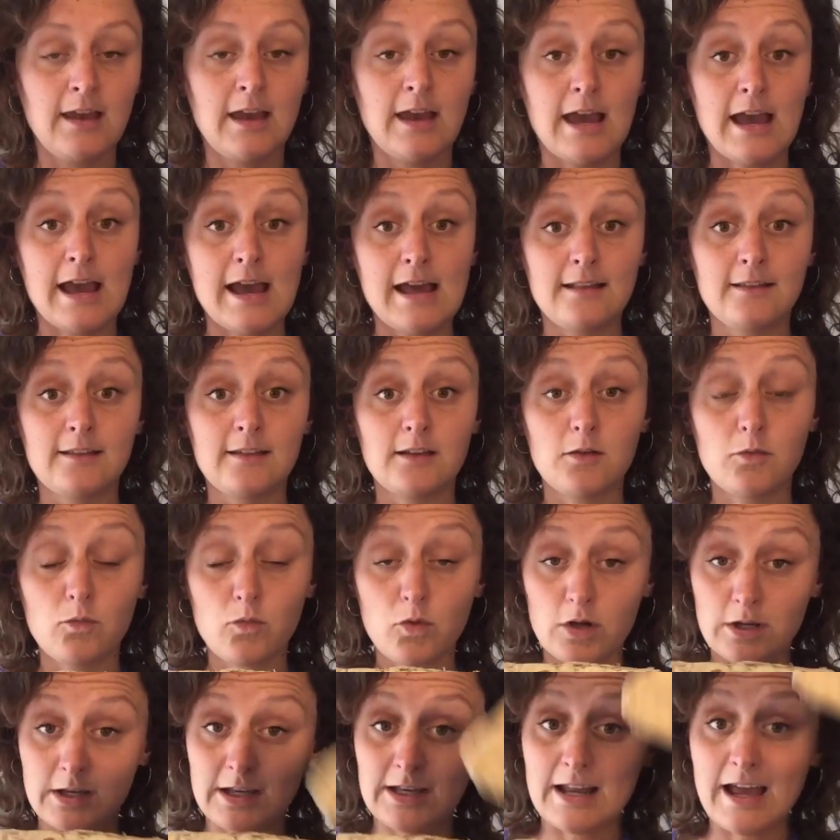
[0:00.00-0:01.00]
And
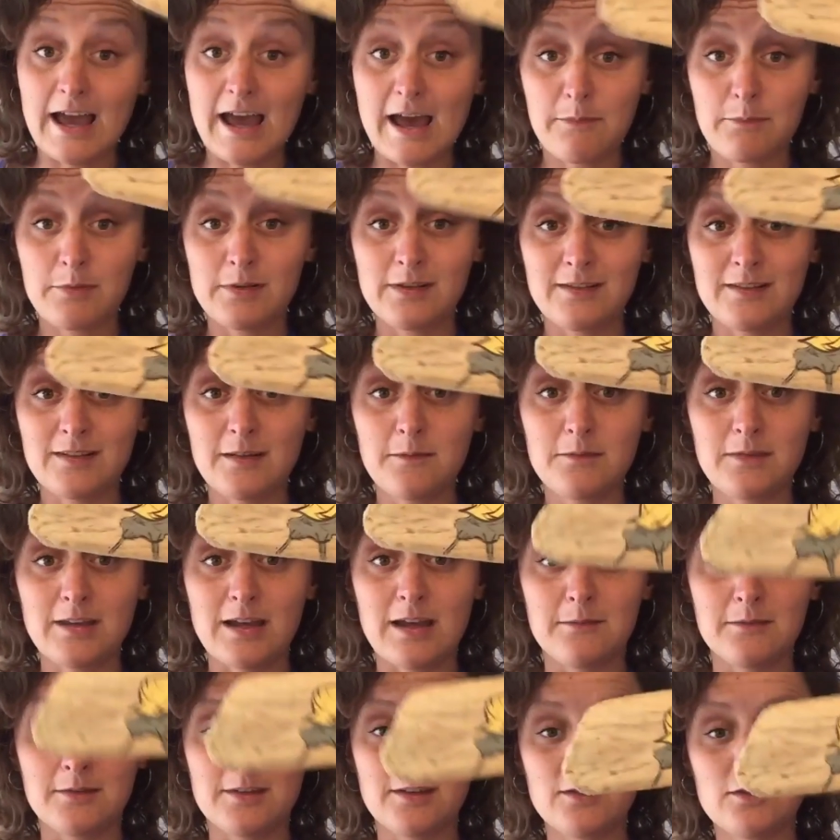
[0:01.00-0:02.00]
what can happen
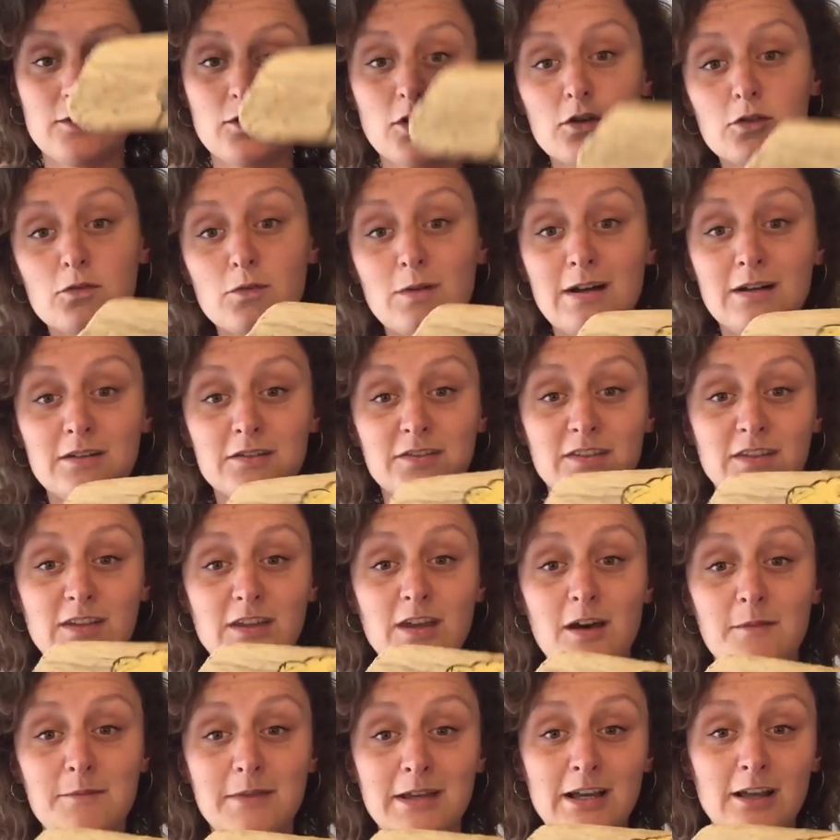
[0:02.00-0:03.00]
sometimes as dog whelks are
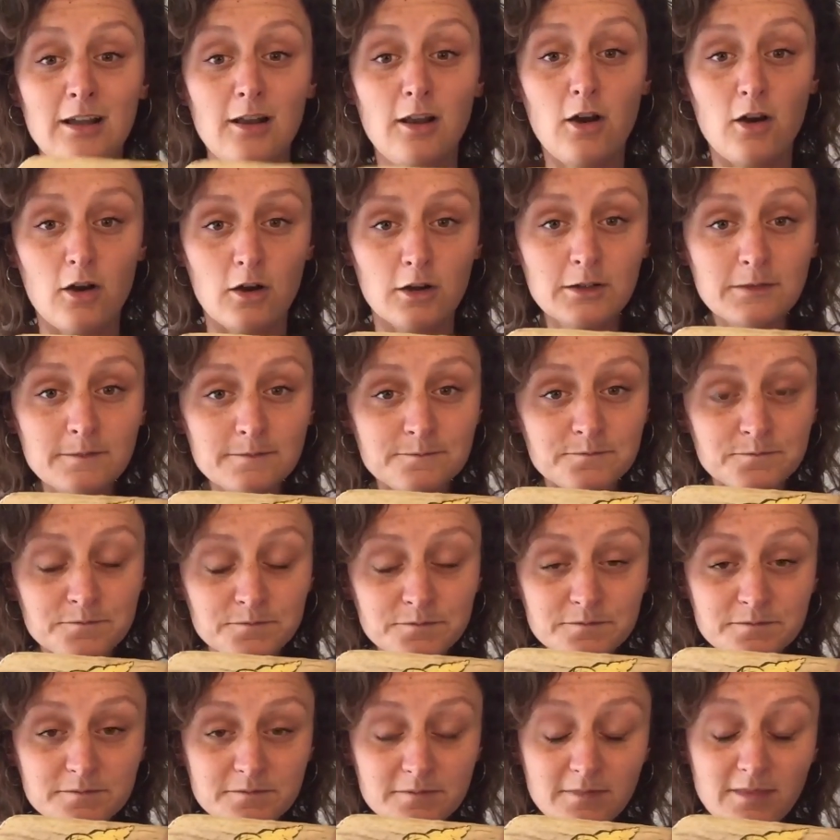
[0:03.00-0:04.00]
coming along,
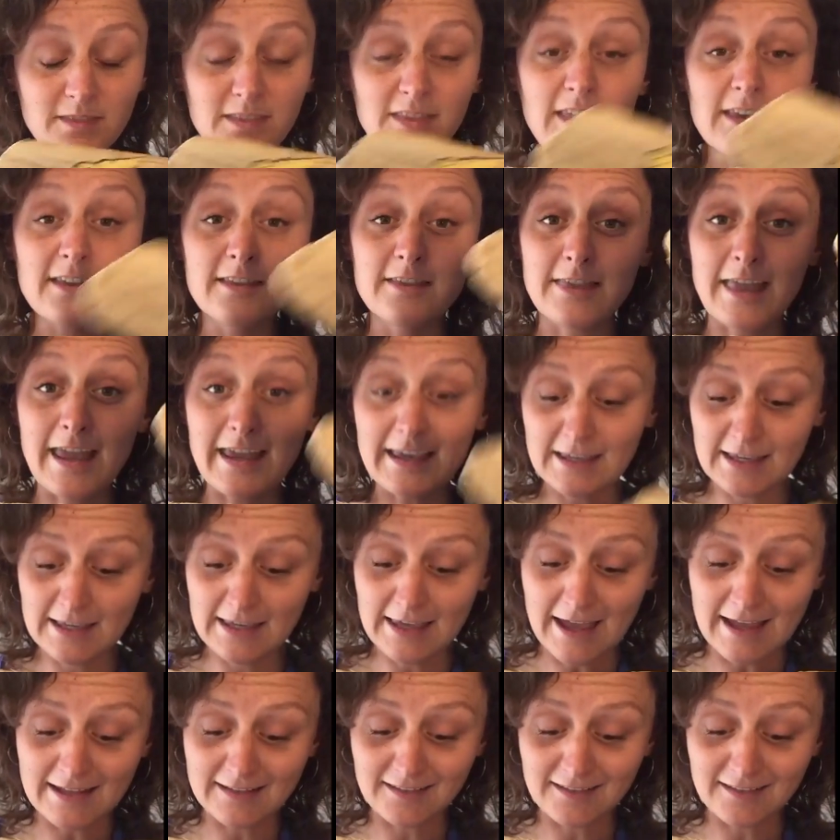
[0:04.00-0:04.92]
they can get